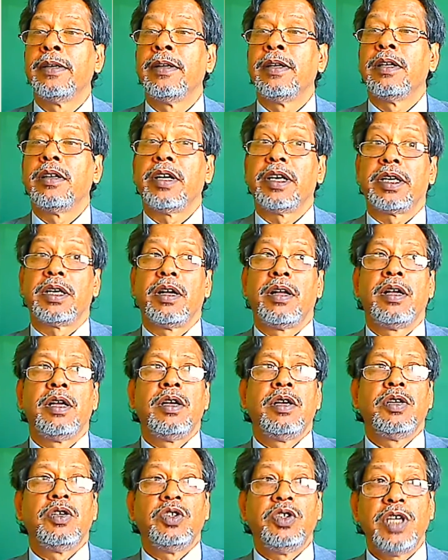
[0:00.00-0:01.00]
like
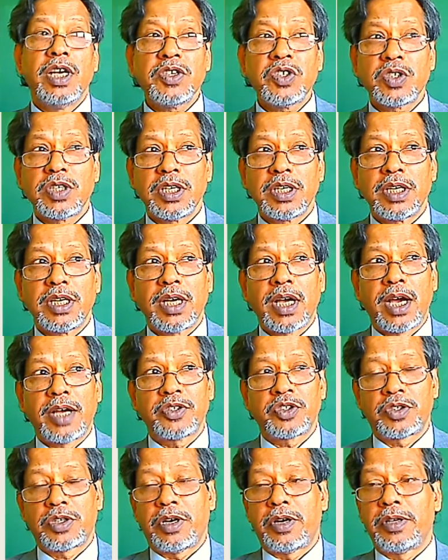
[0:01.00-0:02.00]
yesterday I
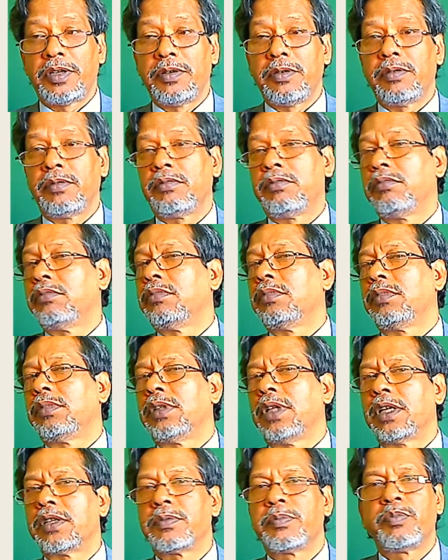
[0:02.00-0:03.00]
saw you.
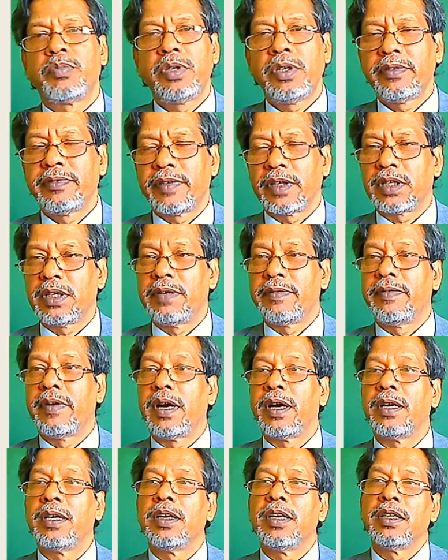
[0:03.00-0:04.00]
That's perfectly
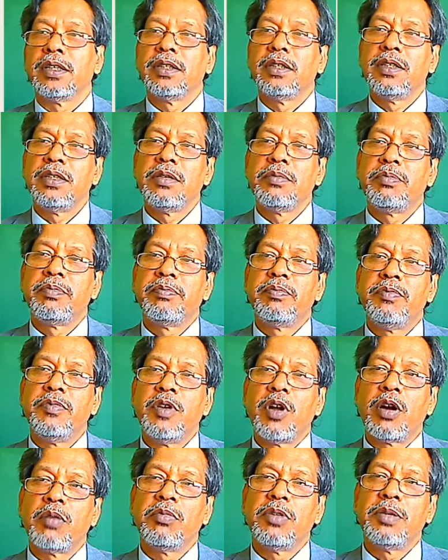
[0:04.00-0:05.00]
fine. You
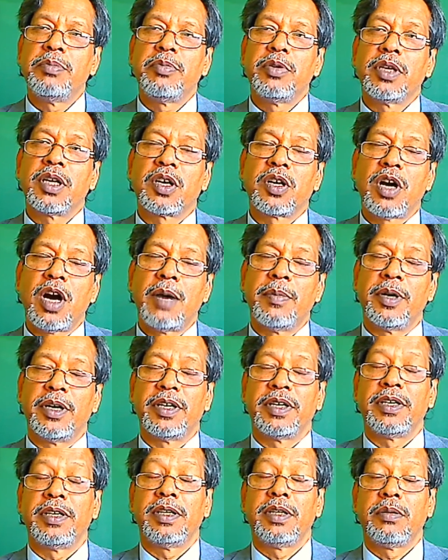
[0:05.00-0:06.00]
normally put a comma
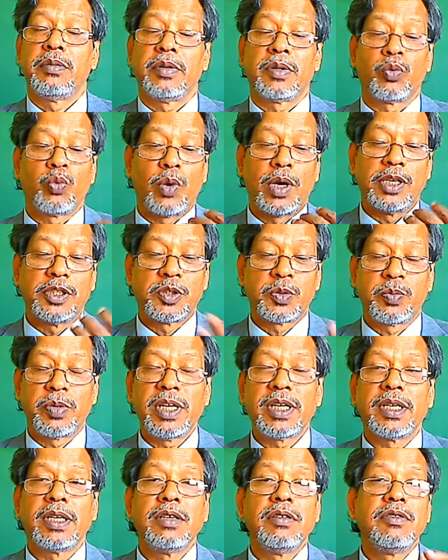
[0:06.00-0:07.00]
here, but while
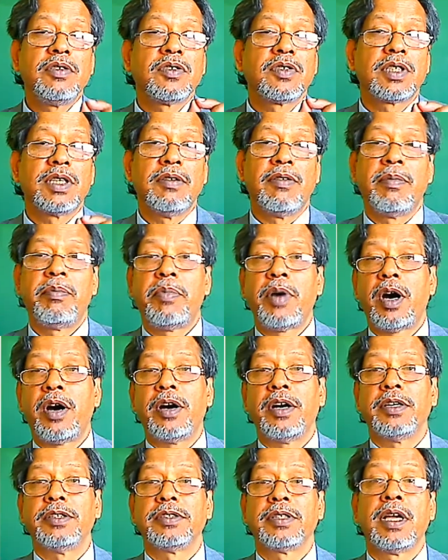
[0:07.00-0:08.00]
speaking, just give a
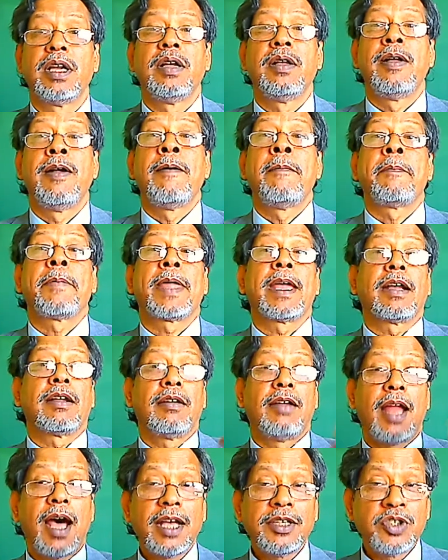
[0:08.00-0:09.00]
pause. Like
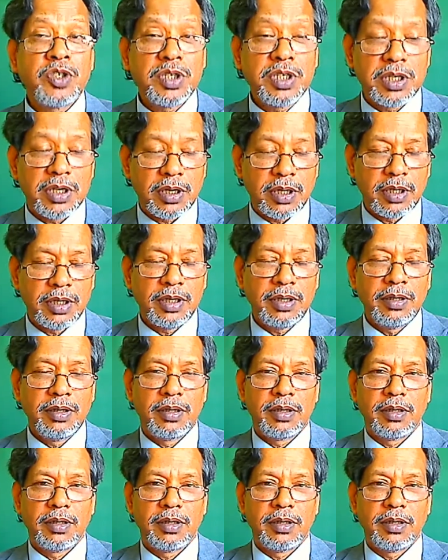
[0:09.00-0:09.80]
last year,